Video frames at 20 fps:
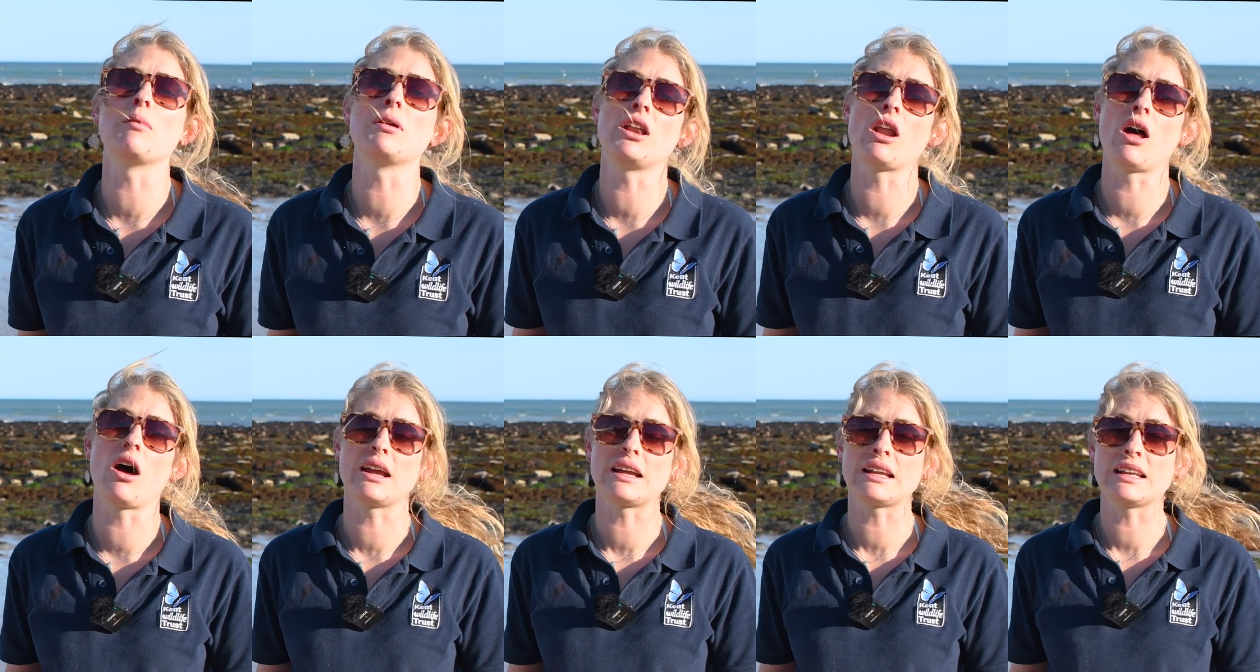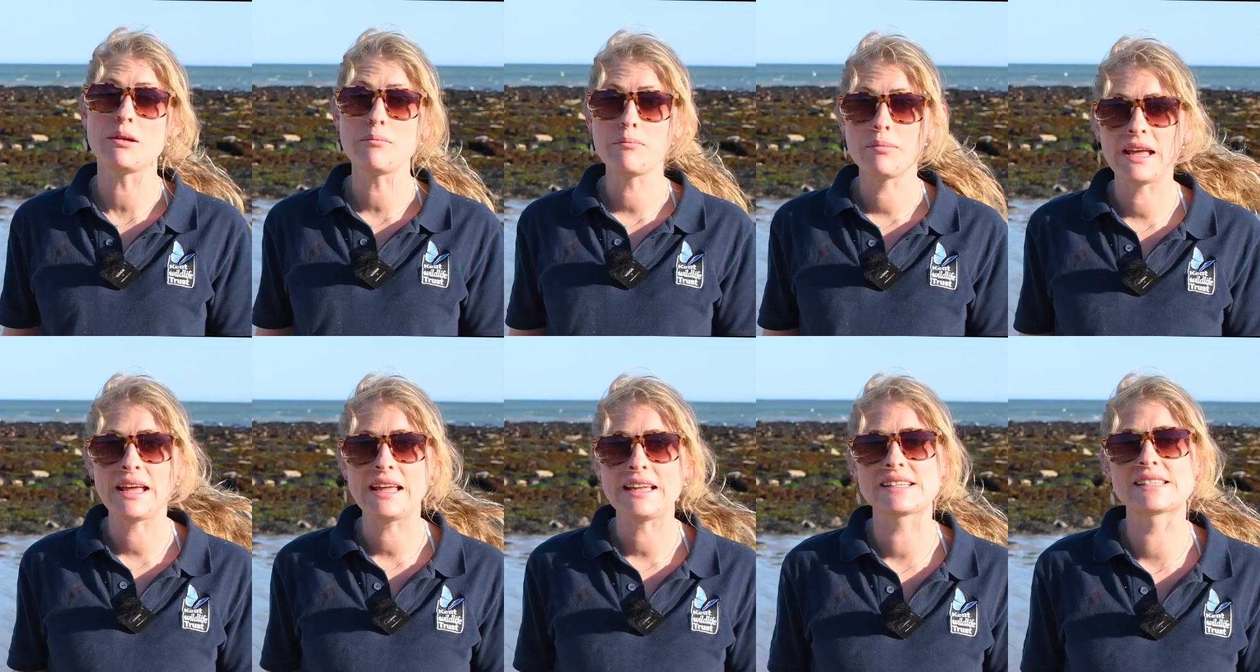like
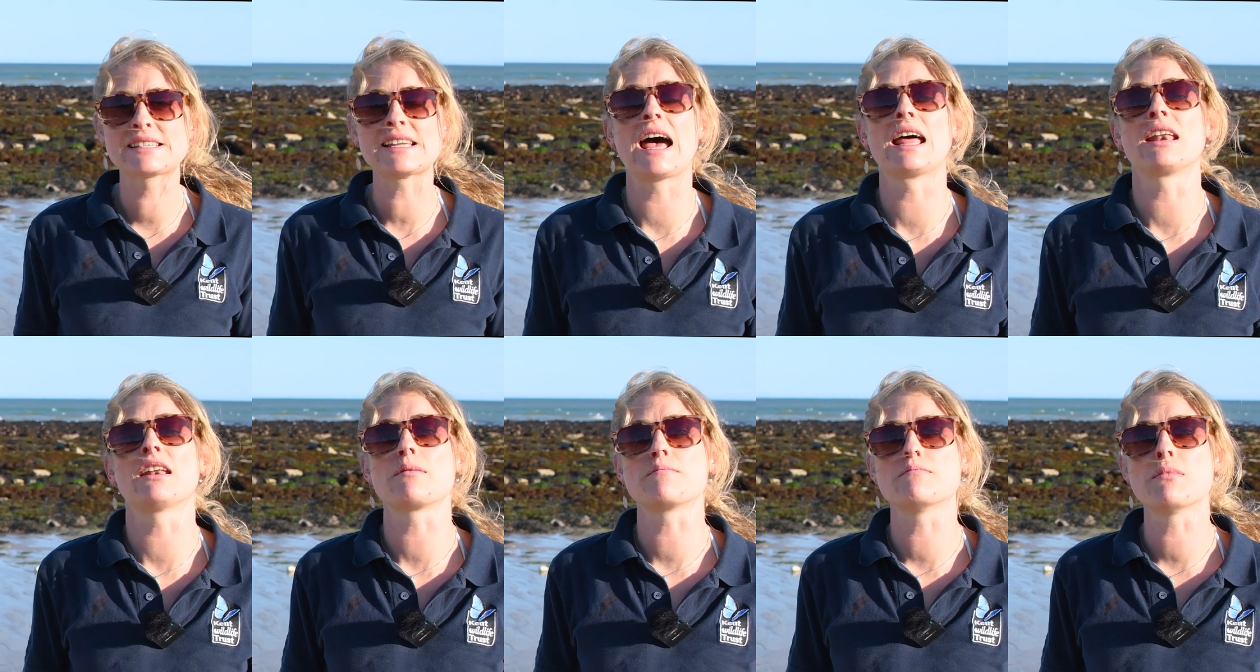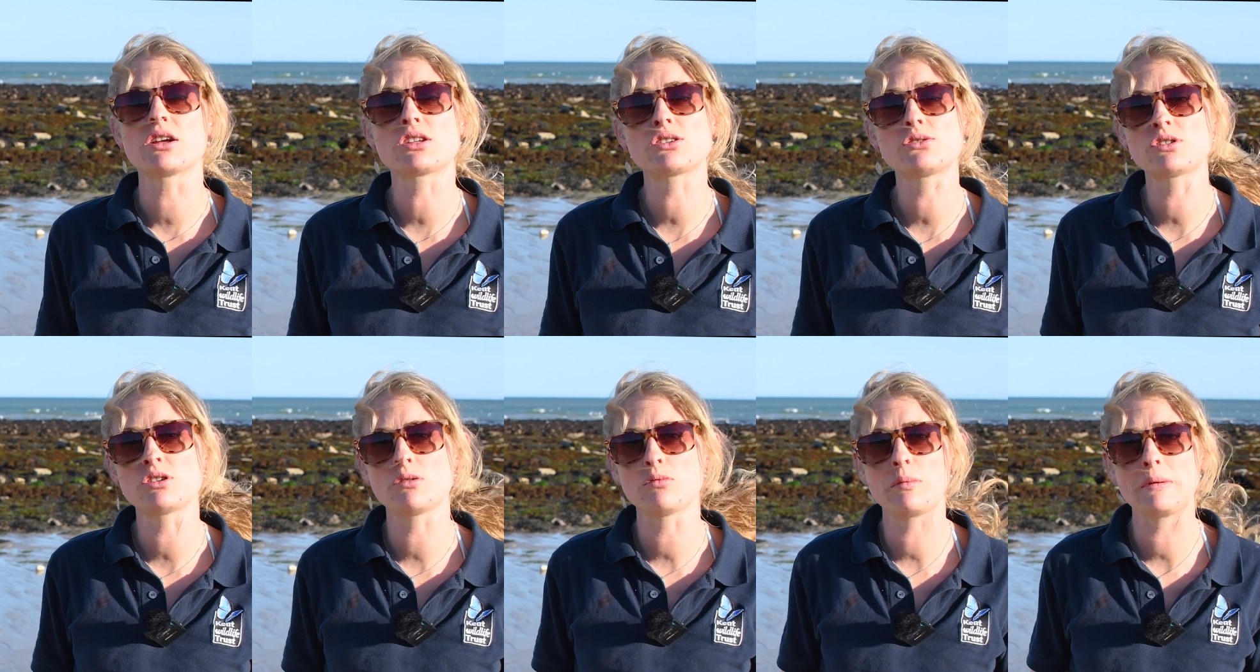limpets and like
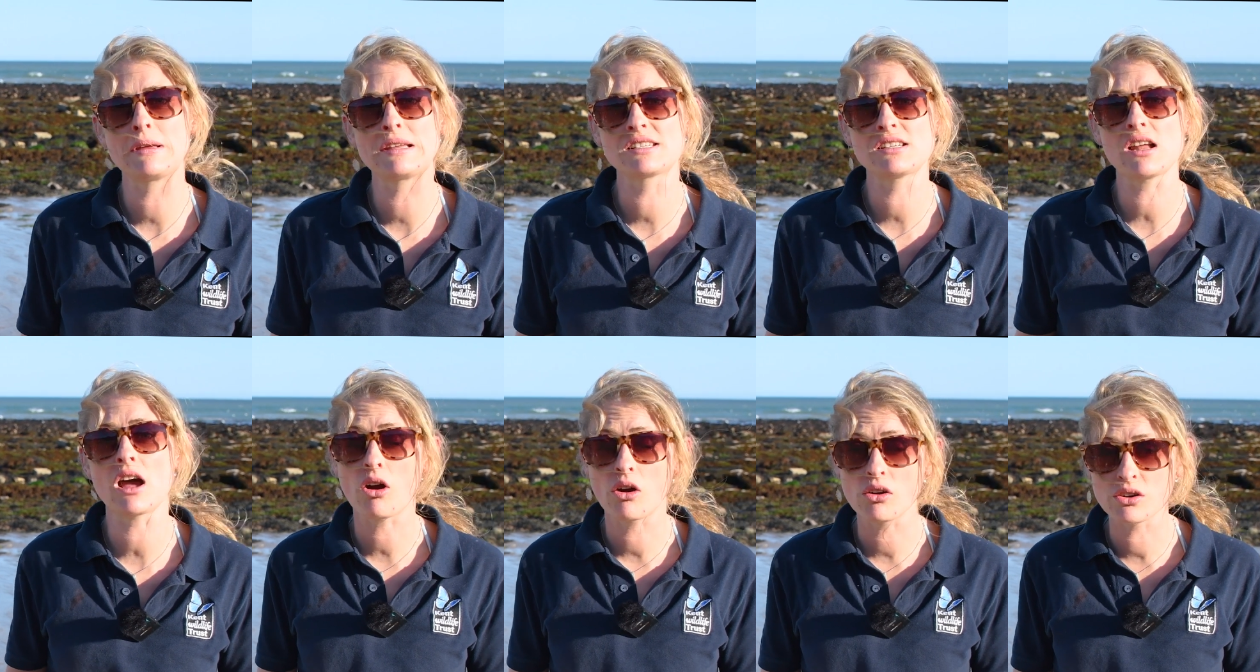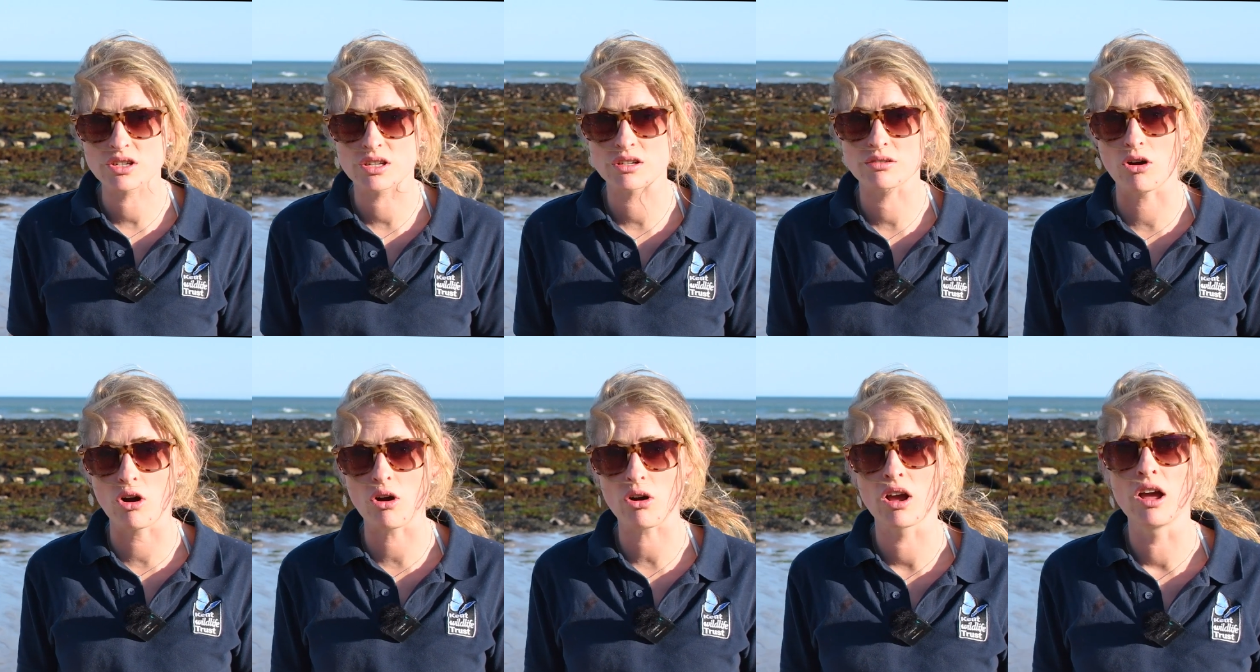mussels that will be stuck onto the
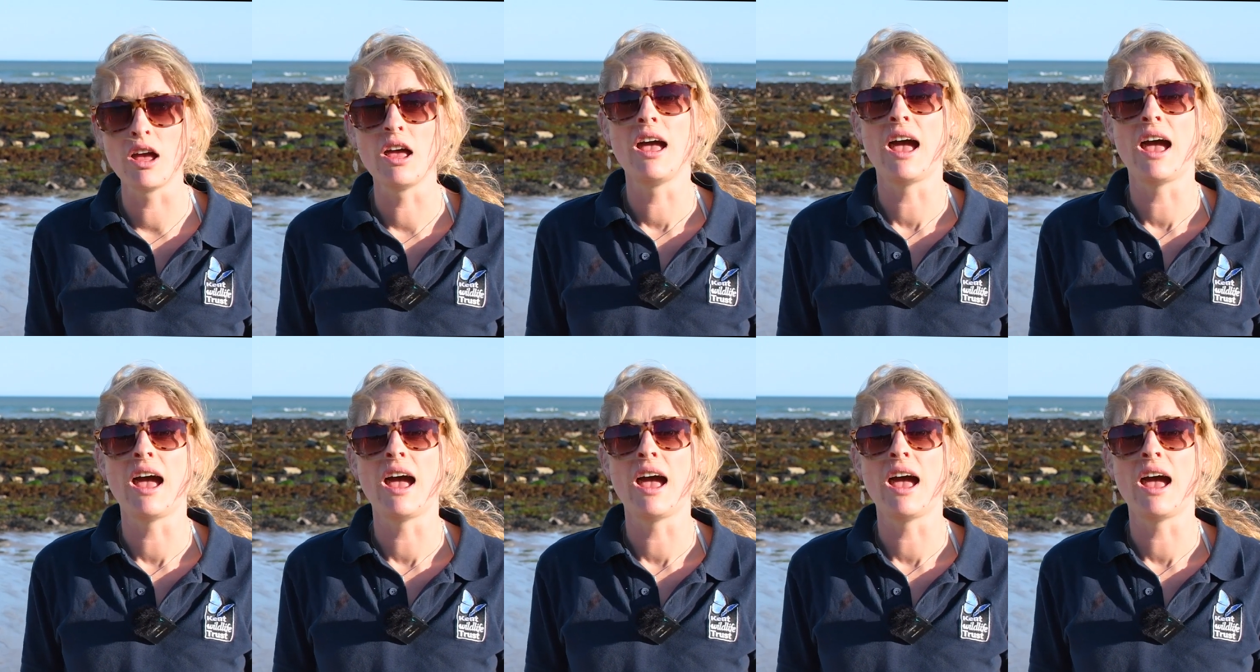rock.